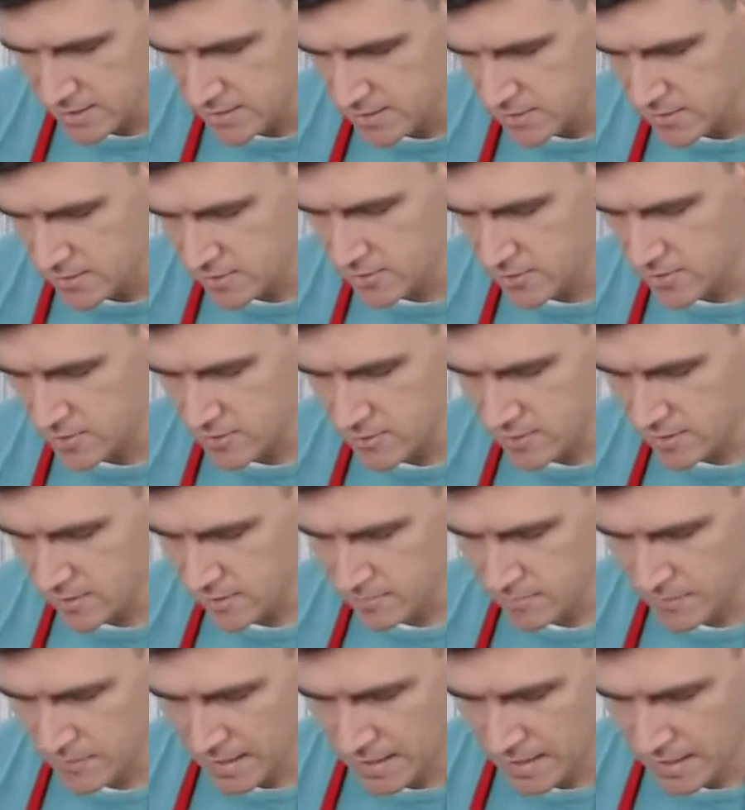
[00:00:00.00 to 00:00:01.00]
is just,
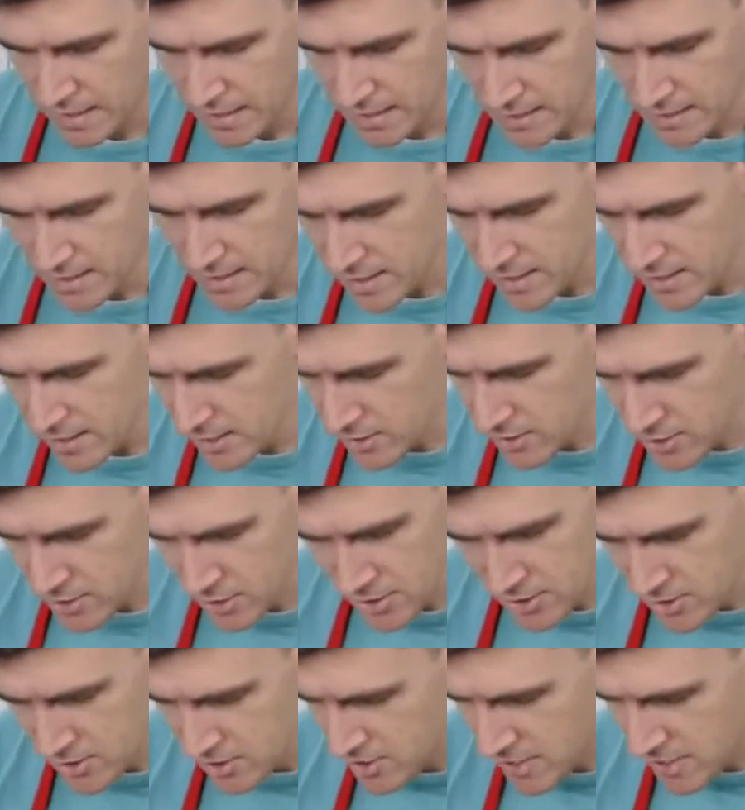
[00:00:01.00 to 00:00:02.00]
the Indians should
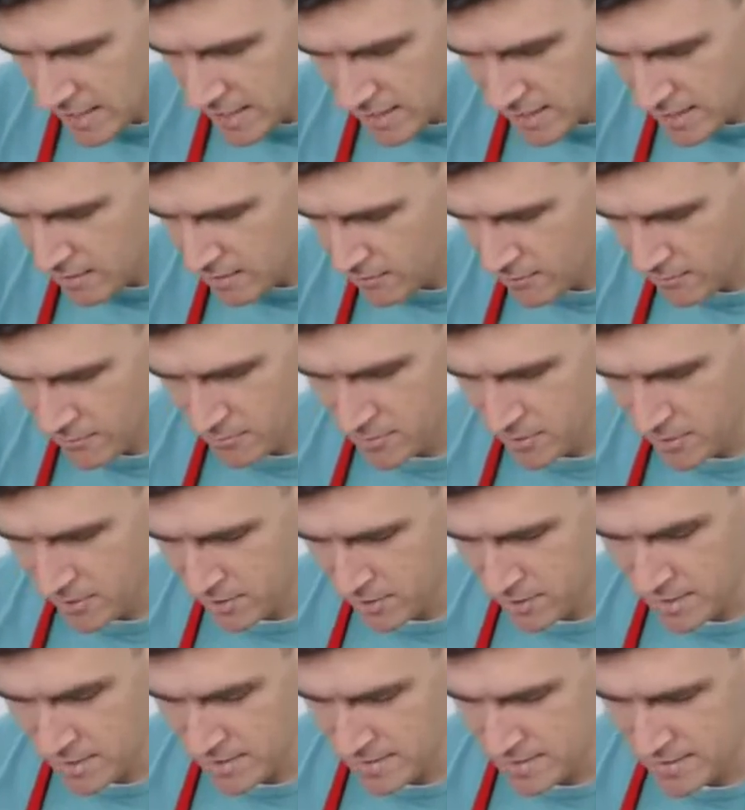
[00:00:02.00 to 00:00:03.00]
have just taken that one from the
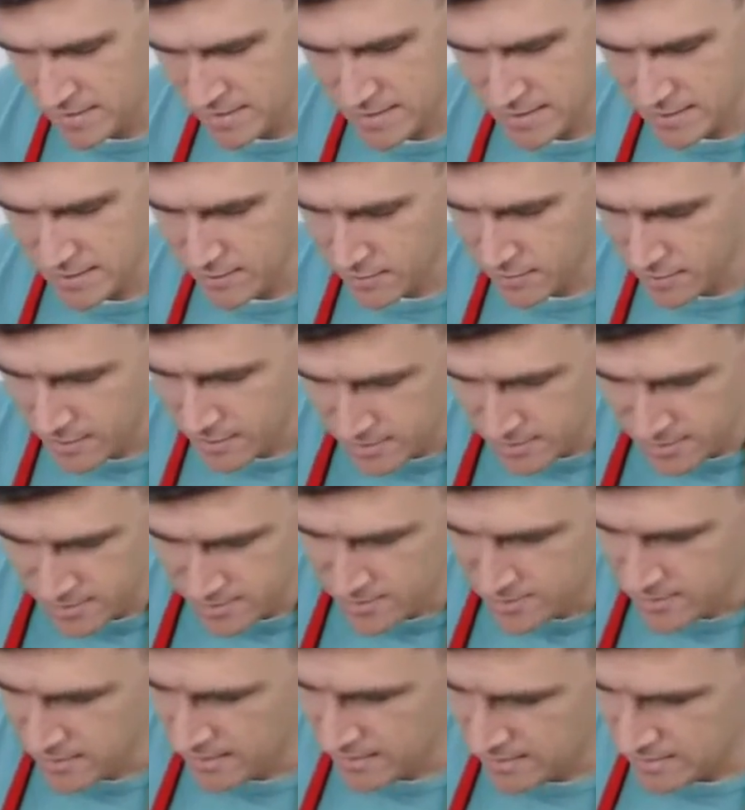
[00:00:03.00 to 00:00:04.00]
Greeks and said, all right,
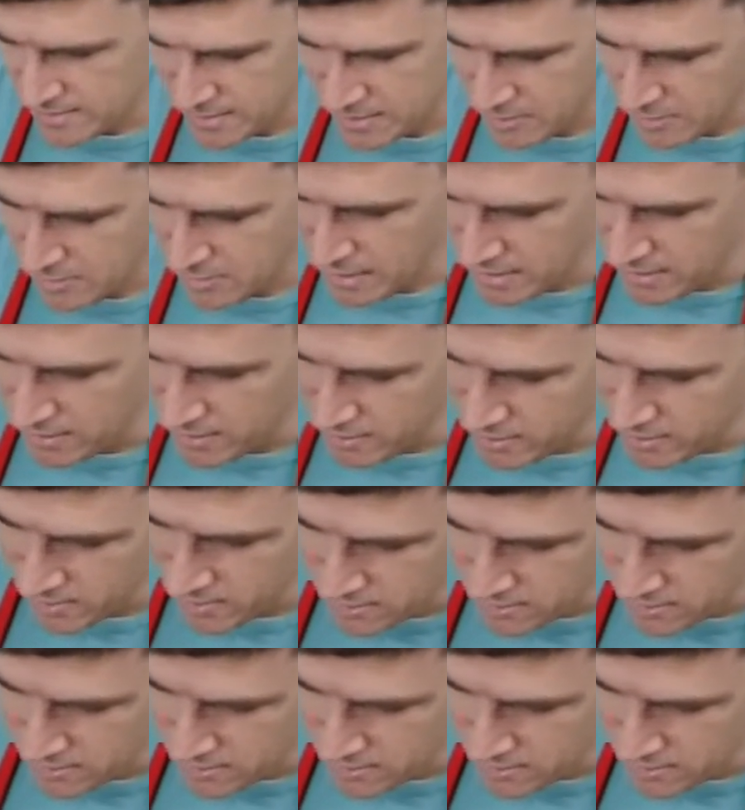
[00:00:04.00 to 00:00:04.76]
you guys did it better.